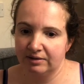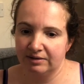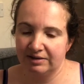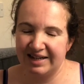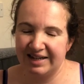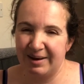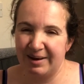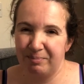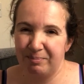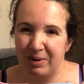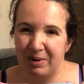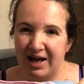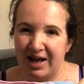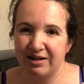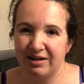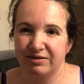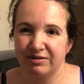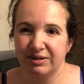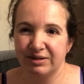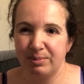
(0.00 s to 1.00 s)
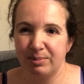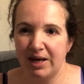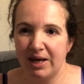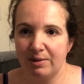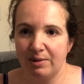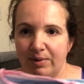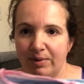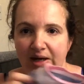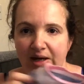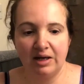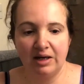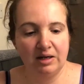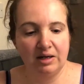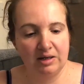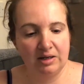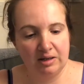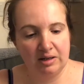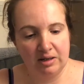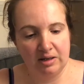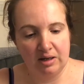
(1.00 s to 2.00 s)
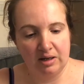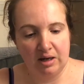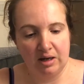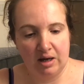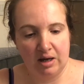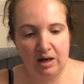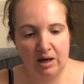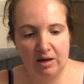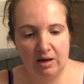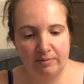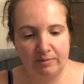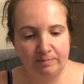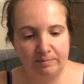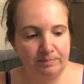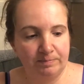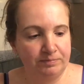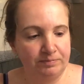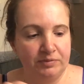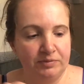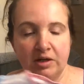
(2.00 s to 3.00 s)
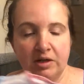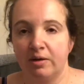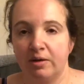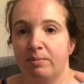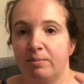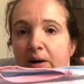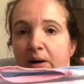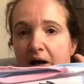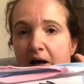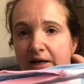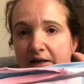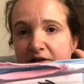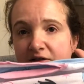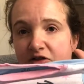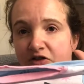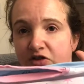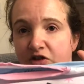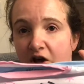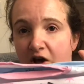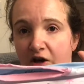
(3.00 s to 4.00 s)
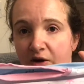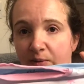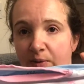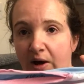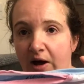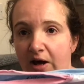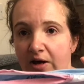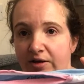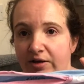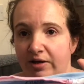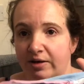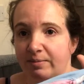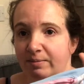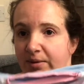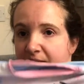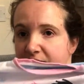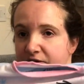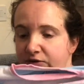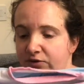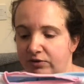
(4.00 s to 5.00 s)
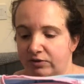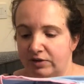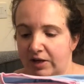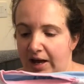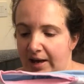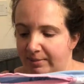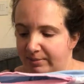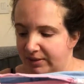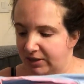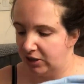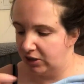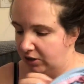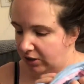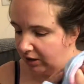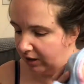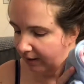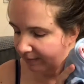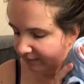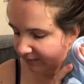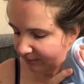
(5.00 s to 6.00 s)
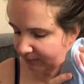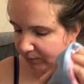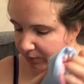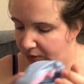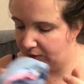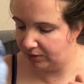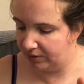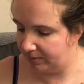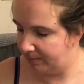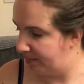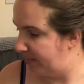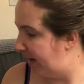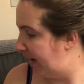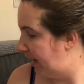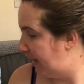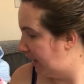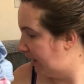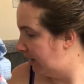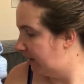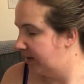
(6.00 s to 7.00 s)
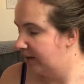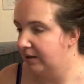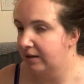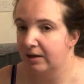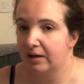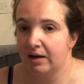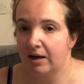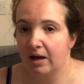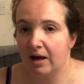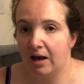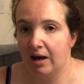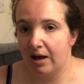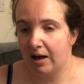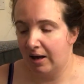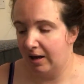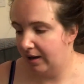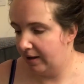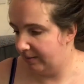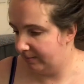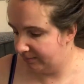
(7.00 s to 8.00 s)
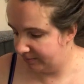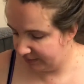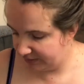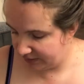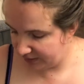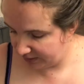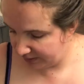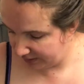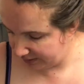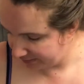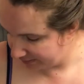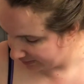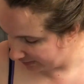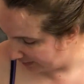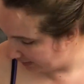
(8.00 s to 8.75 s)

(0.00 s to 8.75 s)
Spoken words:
£10 maybe, but it's so worth it. My daughter absolutely loves Moon and Me. So there's